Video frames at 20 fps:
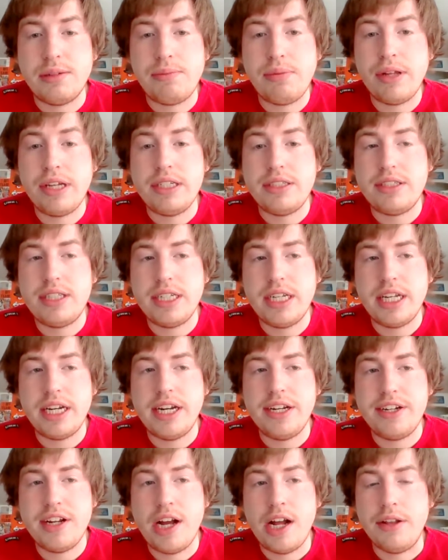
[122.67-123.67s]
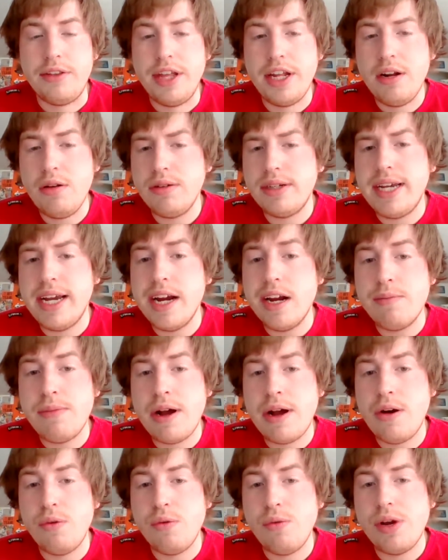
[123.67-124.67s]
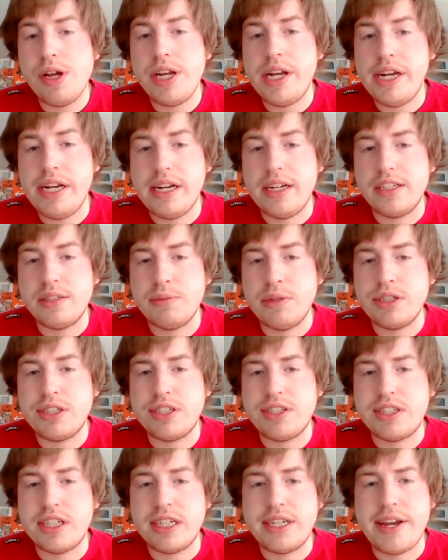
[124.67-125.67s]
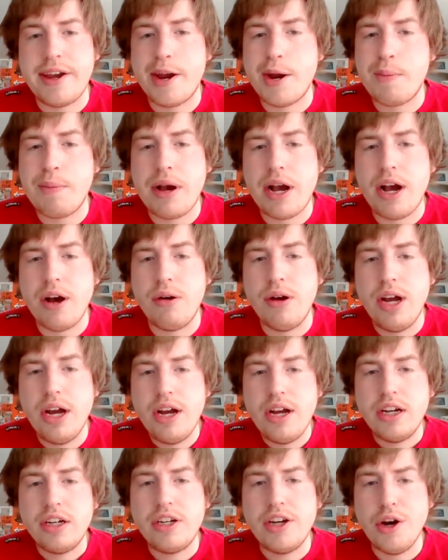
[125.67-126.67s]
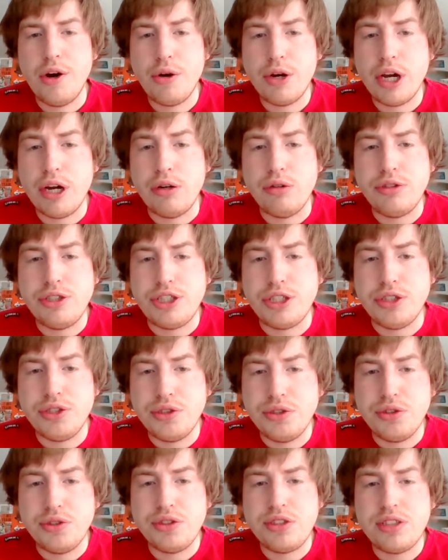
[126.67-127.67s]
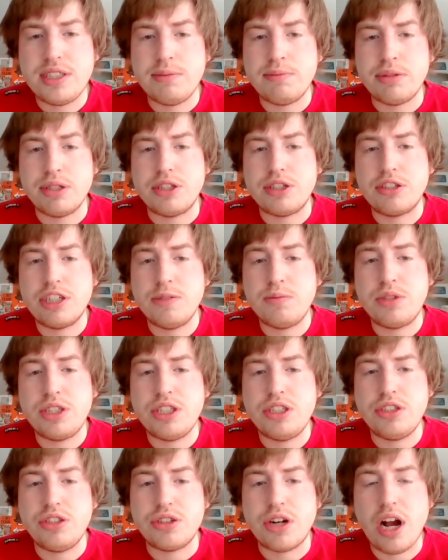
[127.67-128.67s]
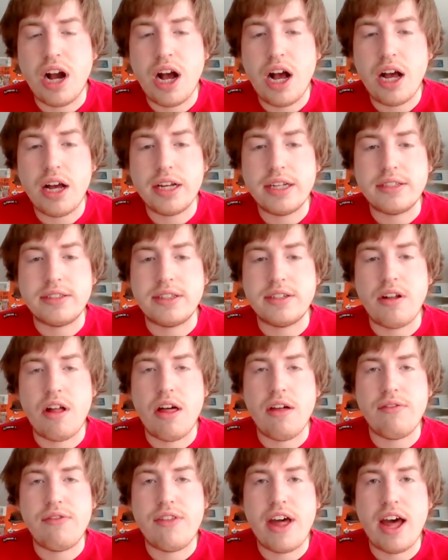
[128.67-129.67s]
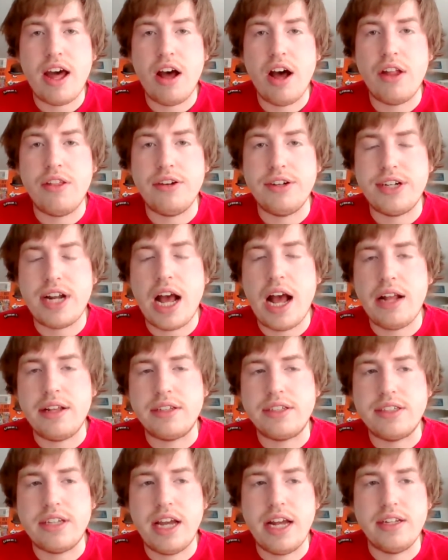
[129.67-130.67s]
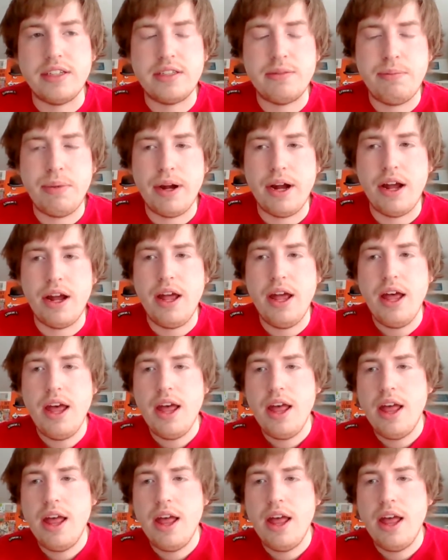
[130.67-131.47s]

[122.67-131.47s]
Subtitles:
place to get it done. They don't care about winning as much as they care about go-go juice and prescription drugs and all of that other nonsense. But